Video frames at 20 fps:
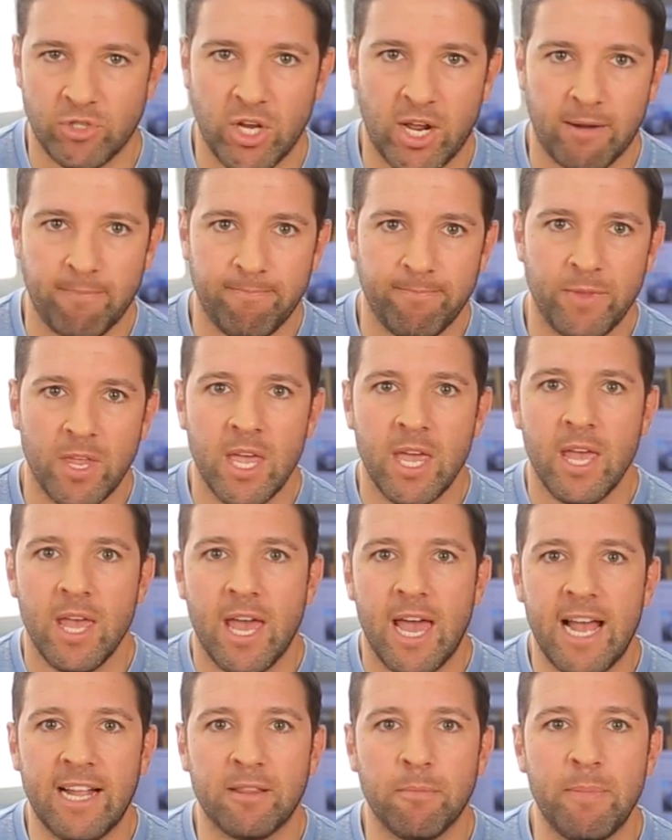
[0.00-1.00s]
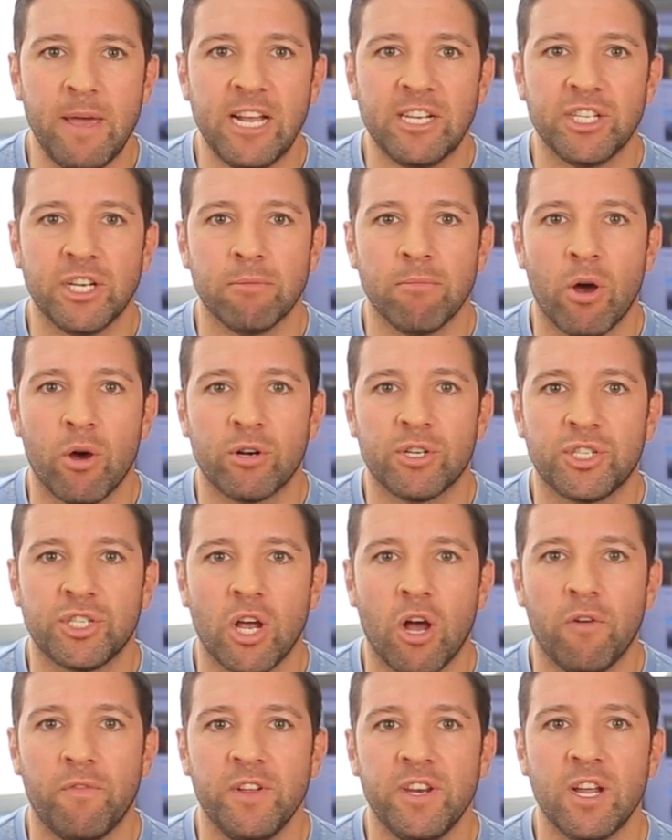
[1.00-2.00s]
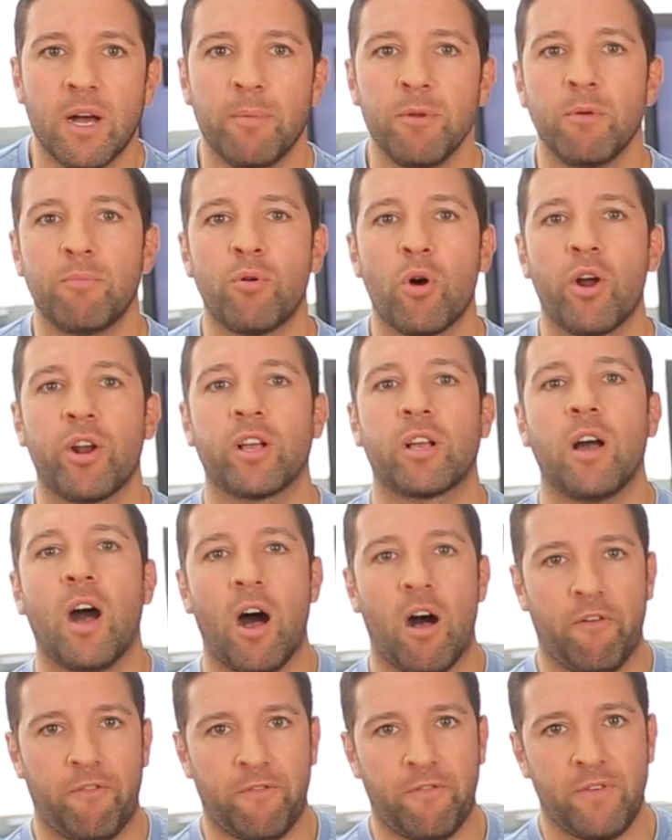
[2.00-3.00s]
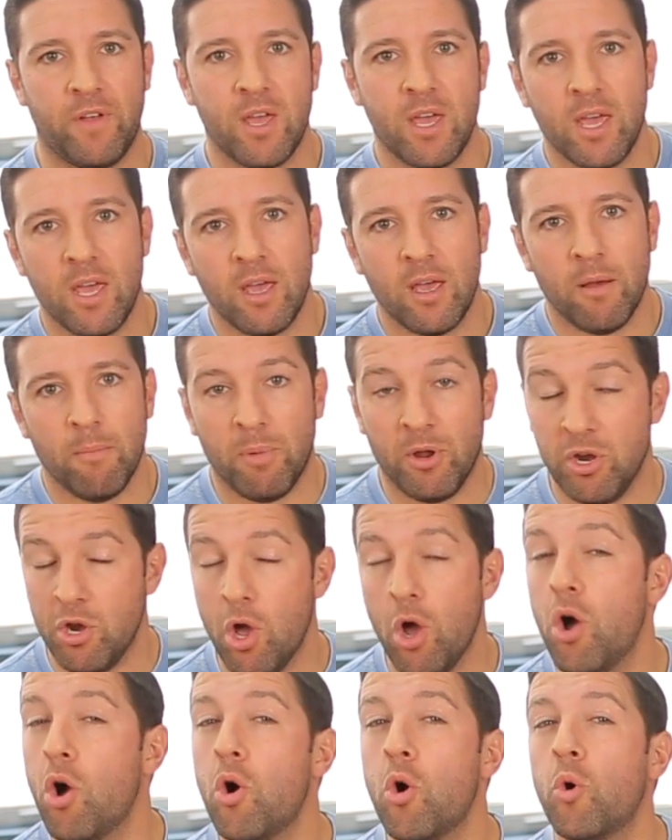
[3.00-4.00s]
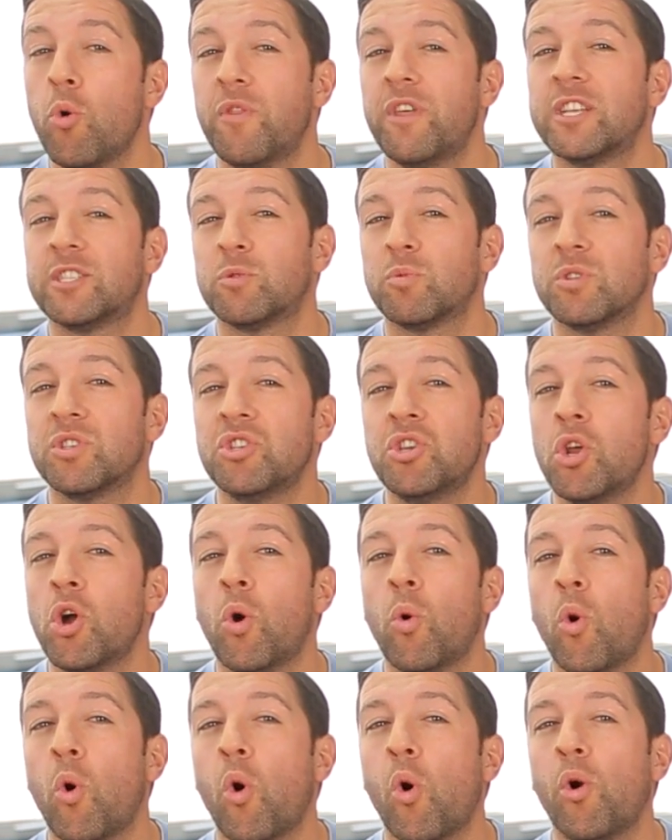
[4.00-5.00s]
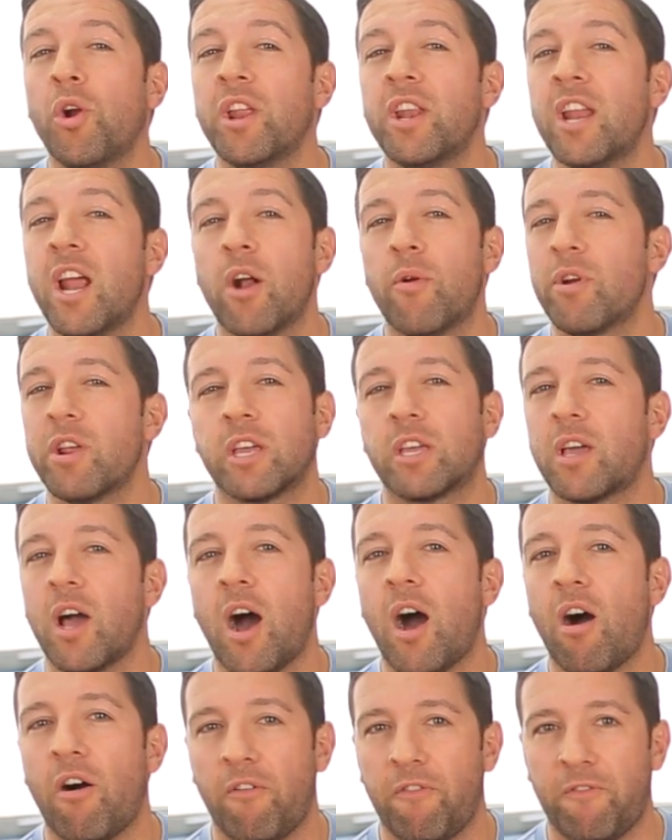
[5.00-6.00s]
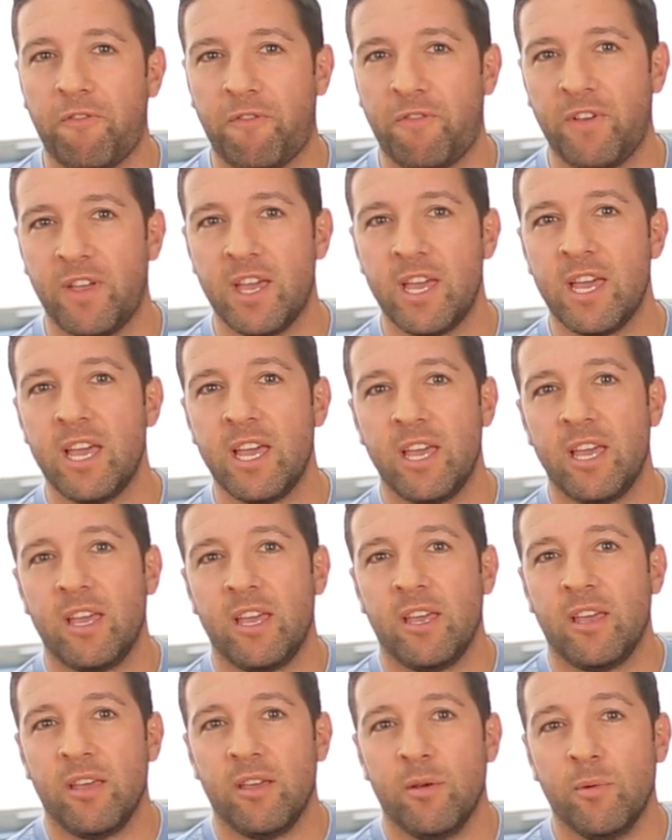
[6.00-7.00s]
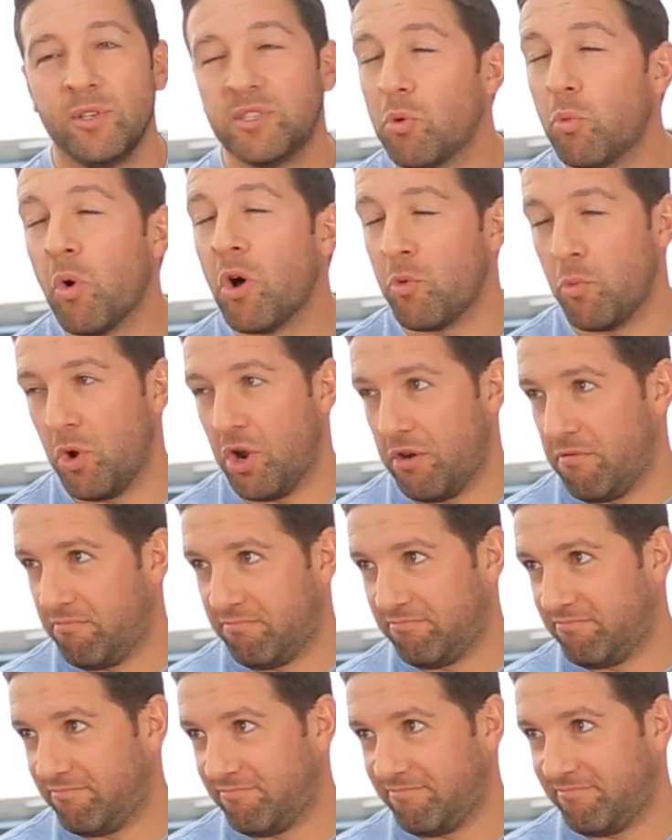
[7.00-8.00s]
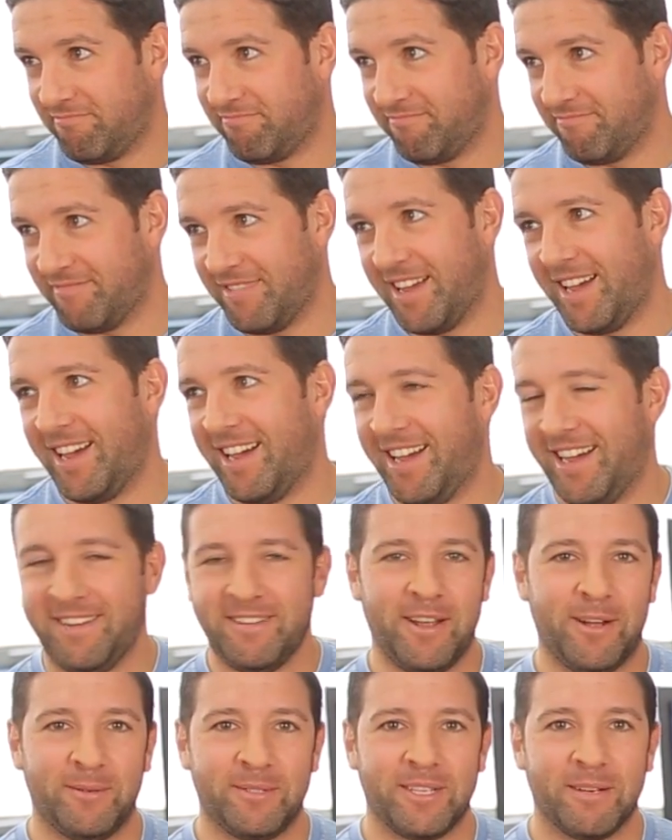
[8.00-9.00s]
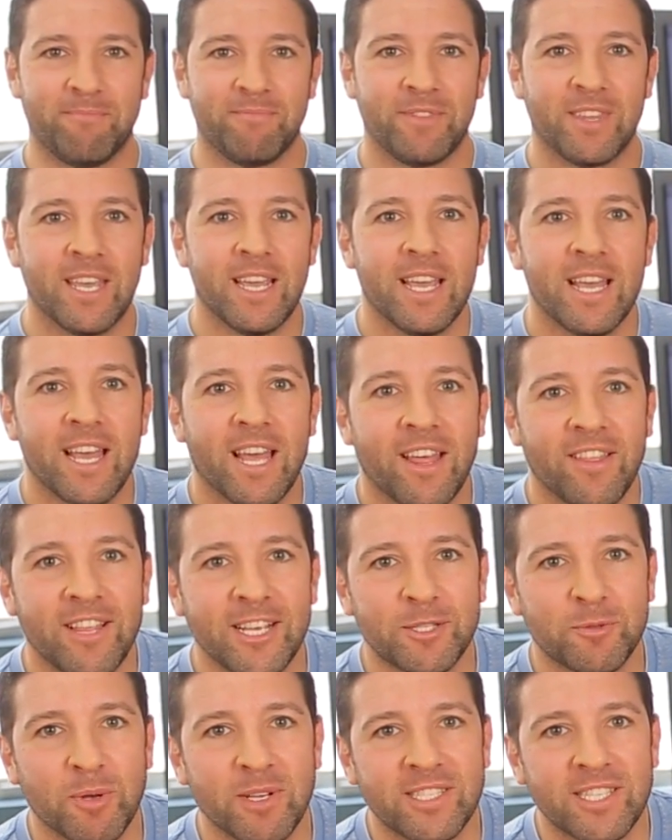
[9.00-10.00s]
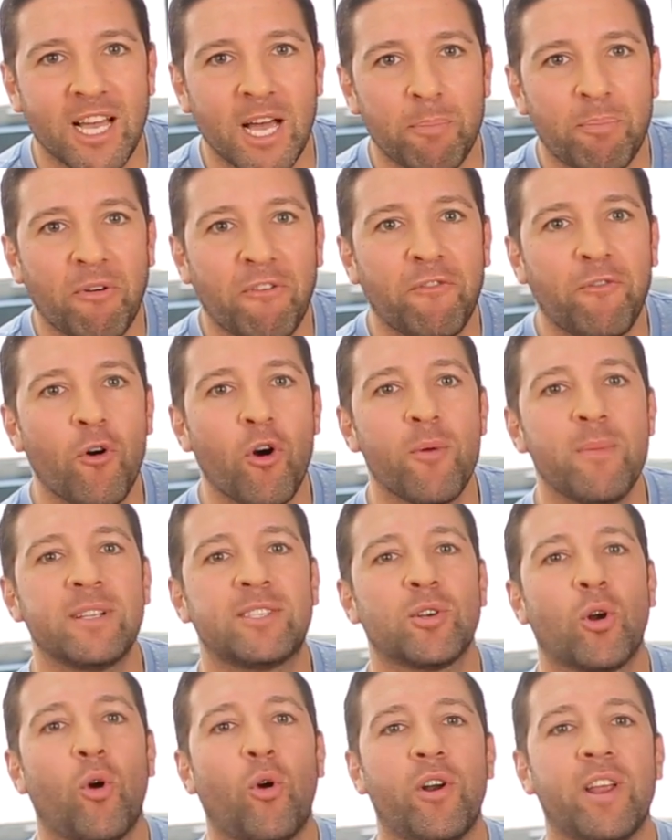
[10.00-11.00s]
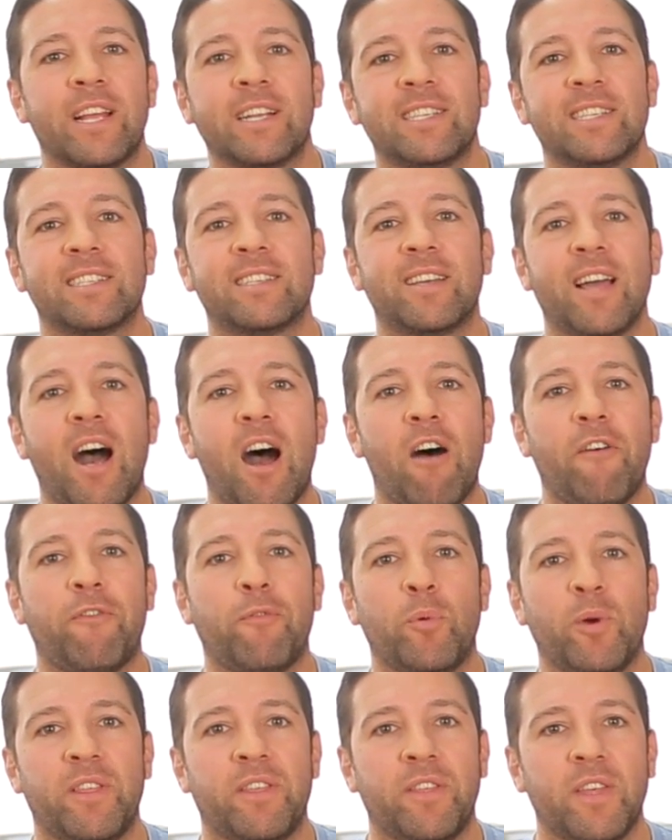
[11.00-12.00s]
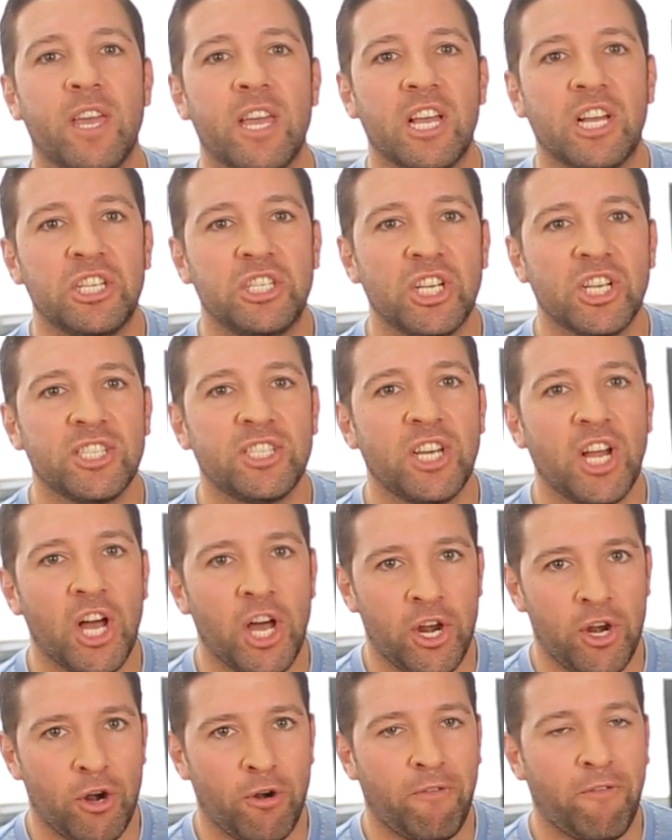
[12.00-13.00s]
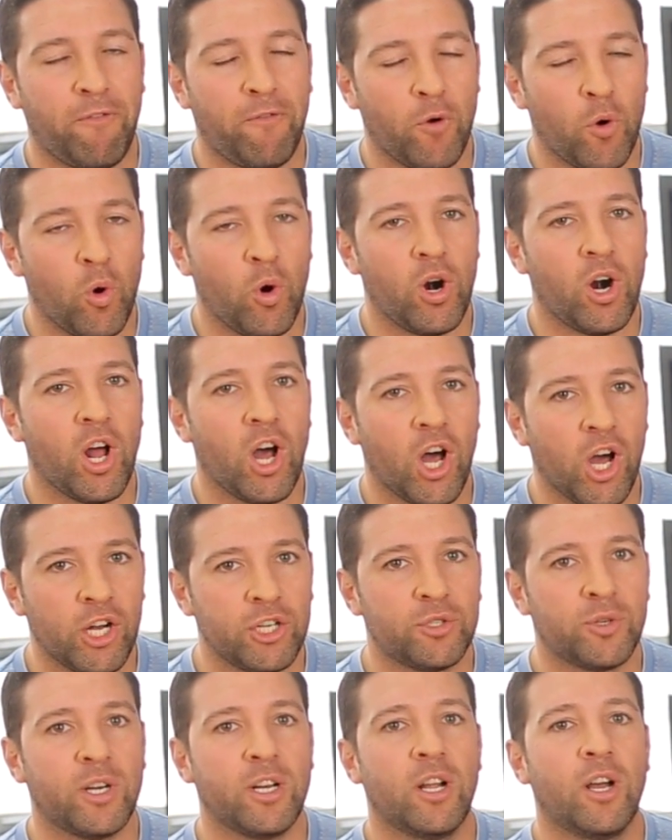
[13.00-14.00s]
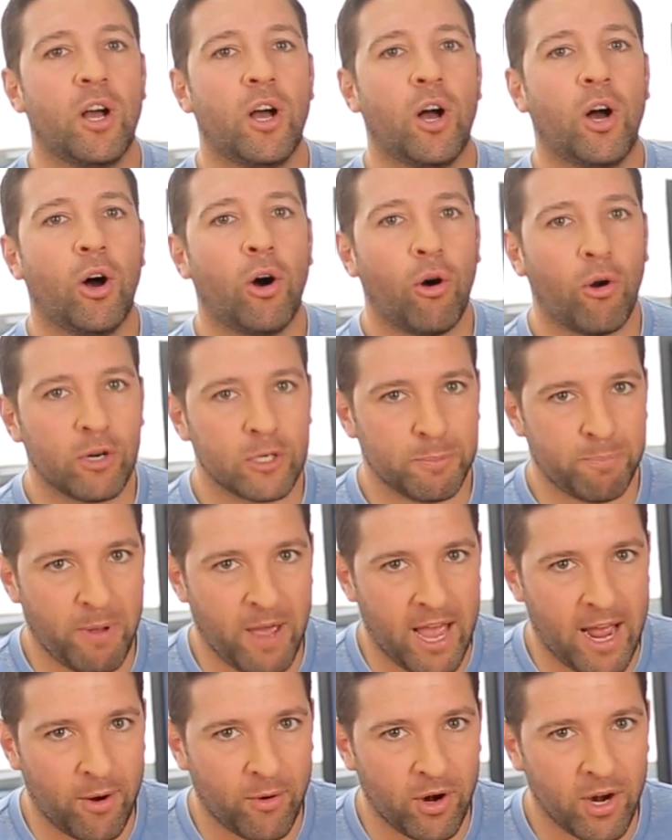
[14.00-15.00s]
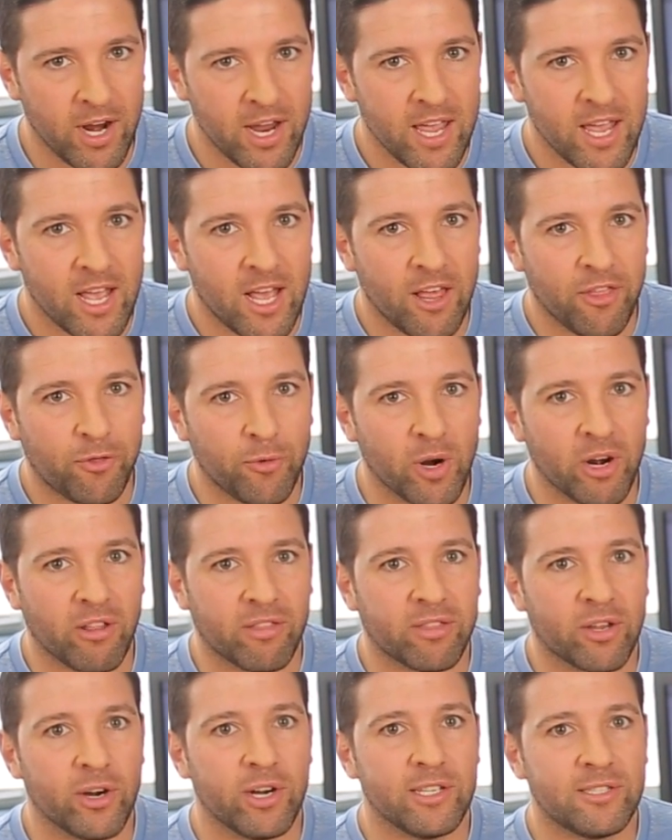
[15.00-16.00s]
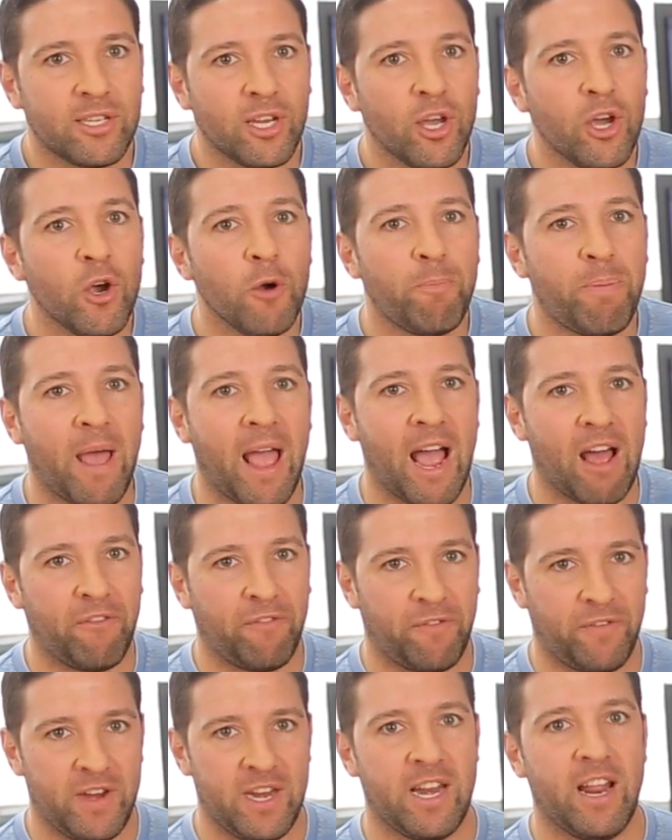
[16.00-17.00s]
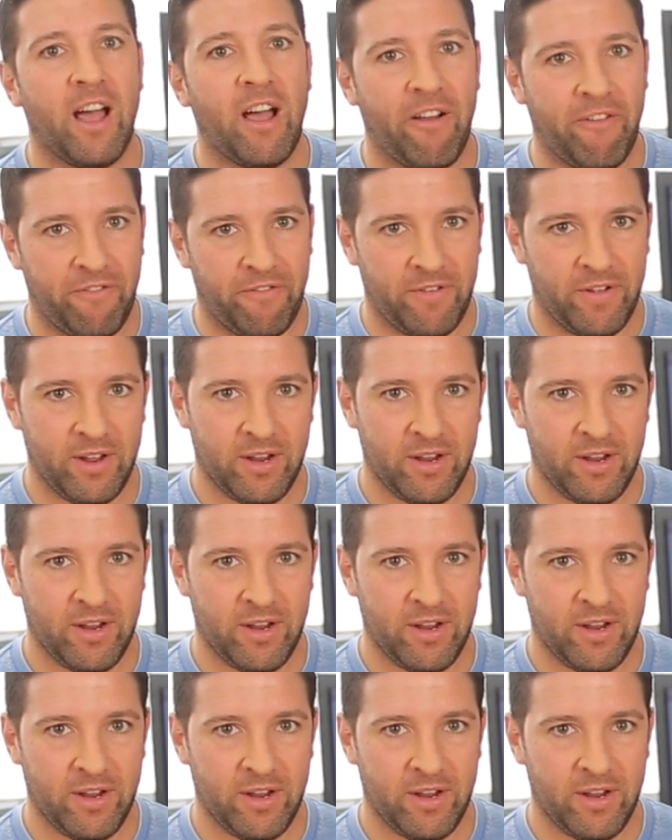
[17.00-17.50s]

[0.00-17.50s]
You got it. At the Beijing Motor Show, VW brought a Golf. But no, this was no ordinary Golf. It was a one-wood. No, I'm just kidding. This was a performance-oriented Golf with just under 400 horsepower and 332 pound-feet of.